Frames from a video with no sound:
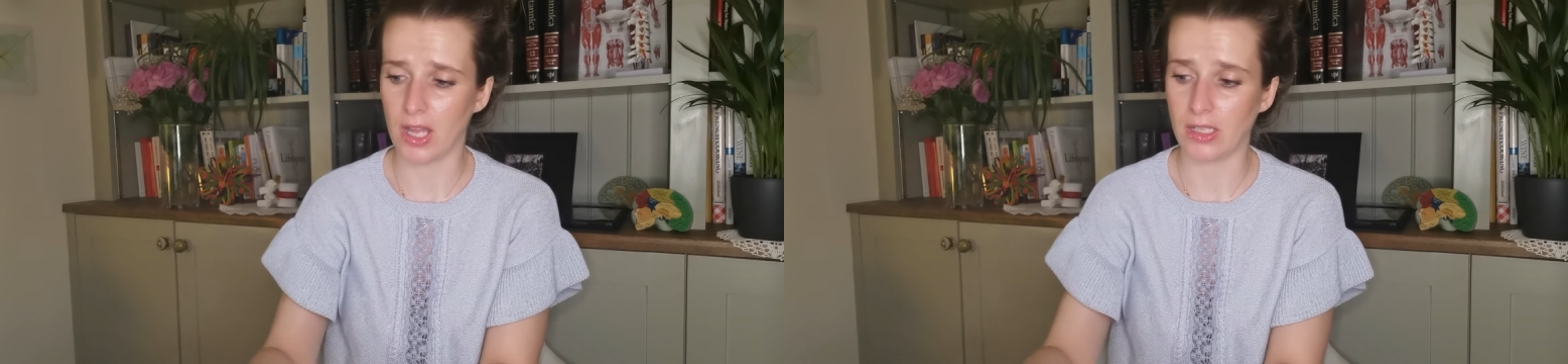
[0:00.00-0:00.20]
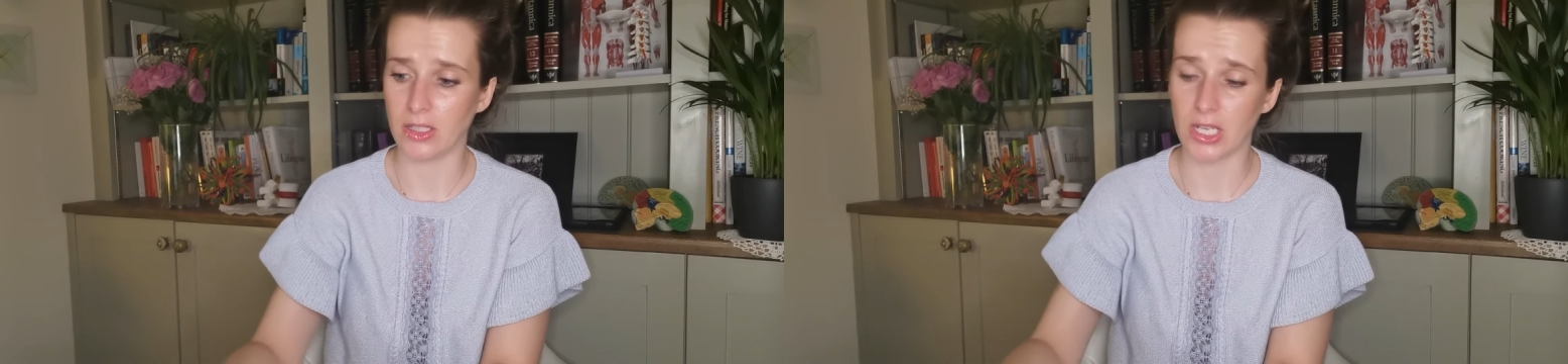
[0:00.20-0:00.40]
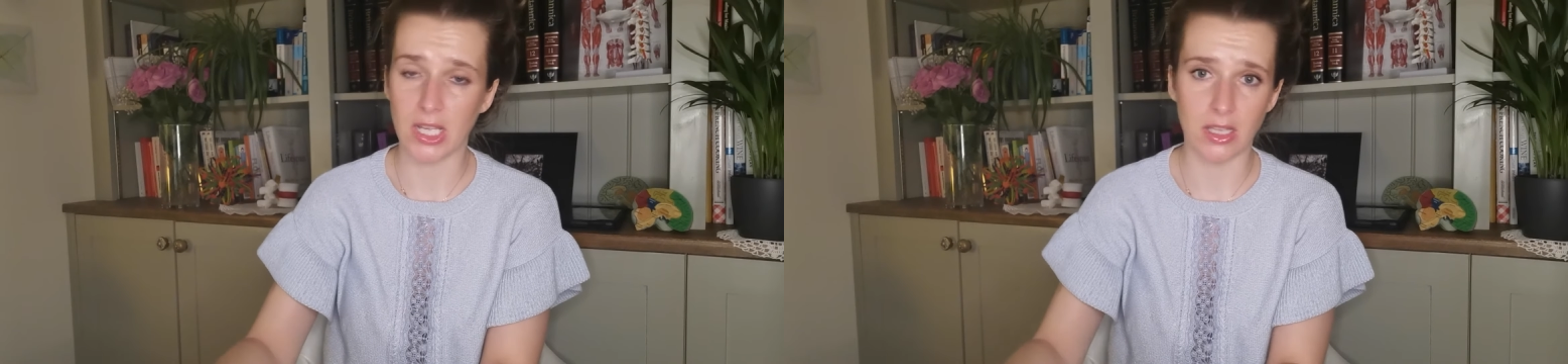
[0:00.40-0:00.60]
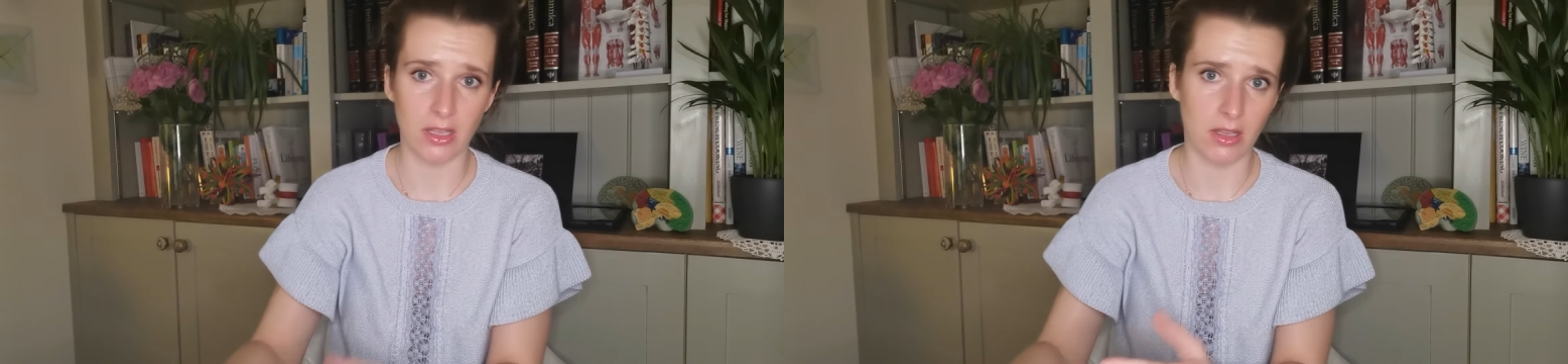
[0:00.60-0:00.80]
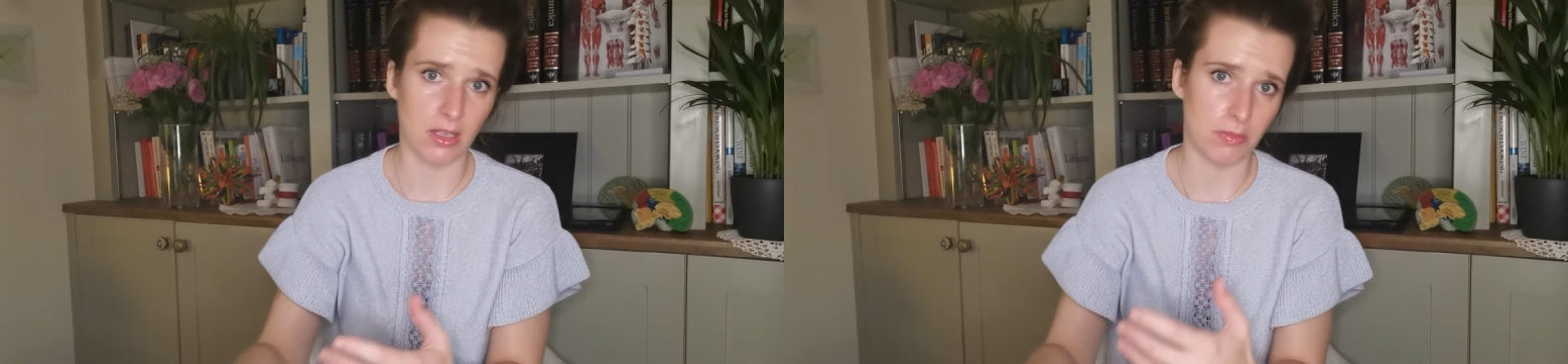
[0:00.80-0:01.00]
and
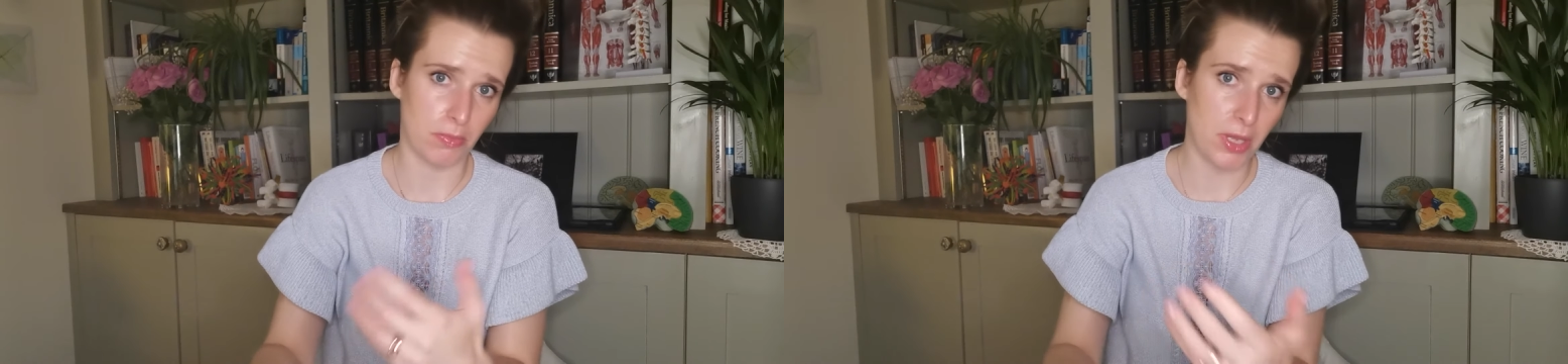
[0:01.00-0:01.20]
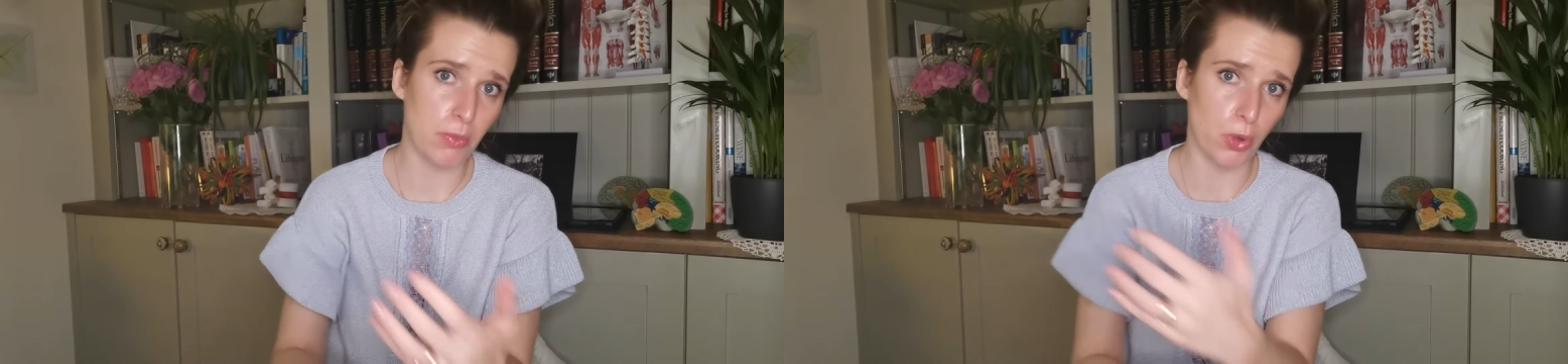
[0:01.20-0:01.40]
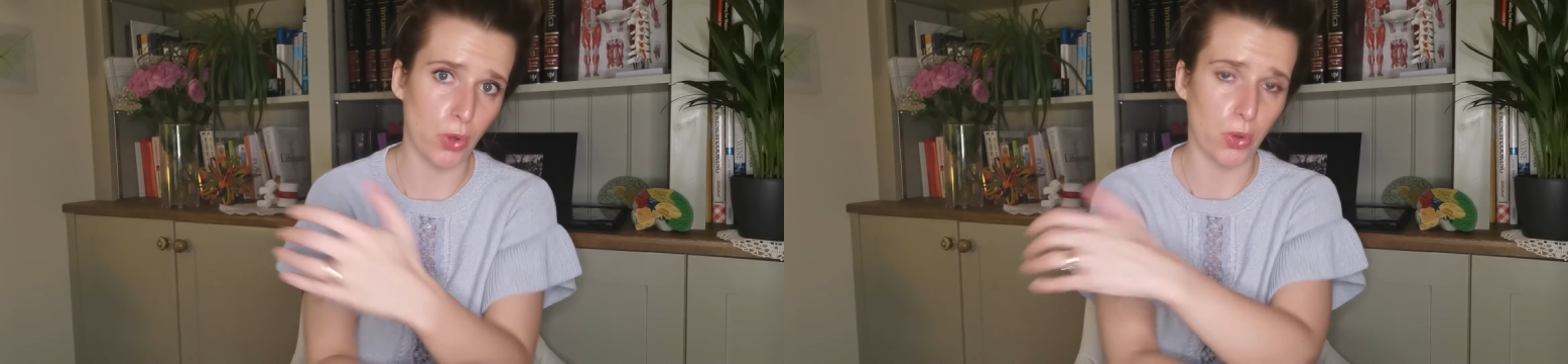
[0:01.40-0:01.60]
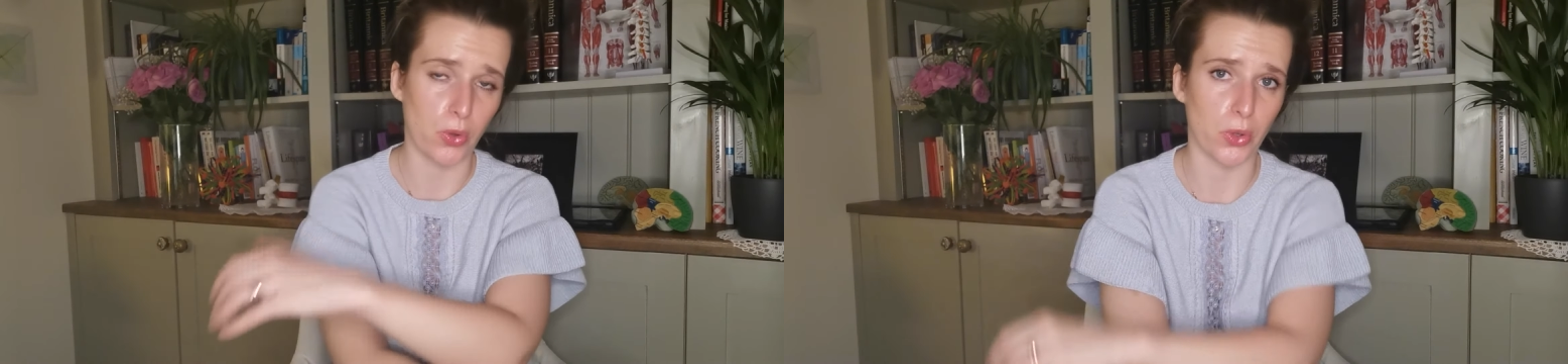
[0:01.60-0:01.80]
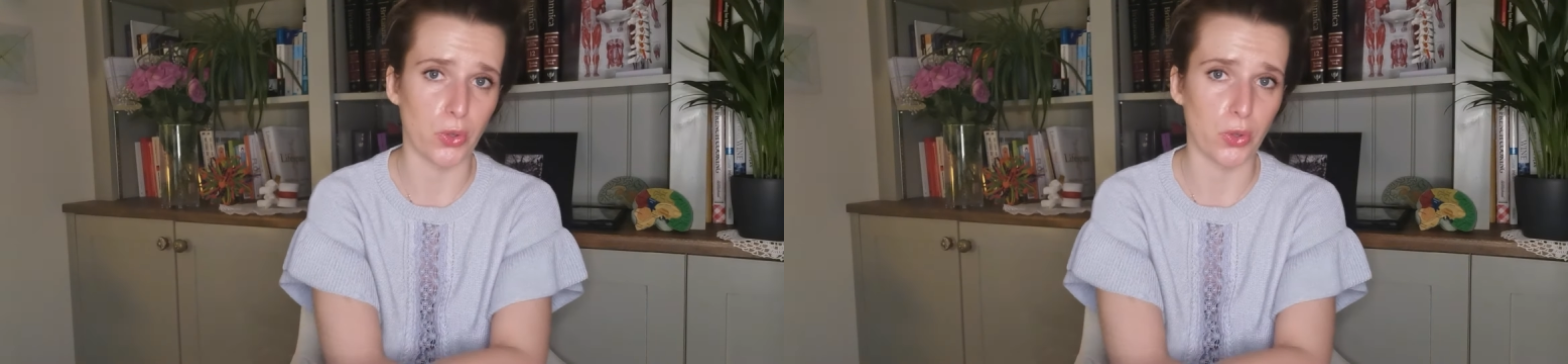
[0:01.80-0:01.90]
it, the people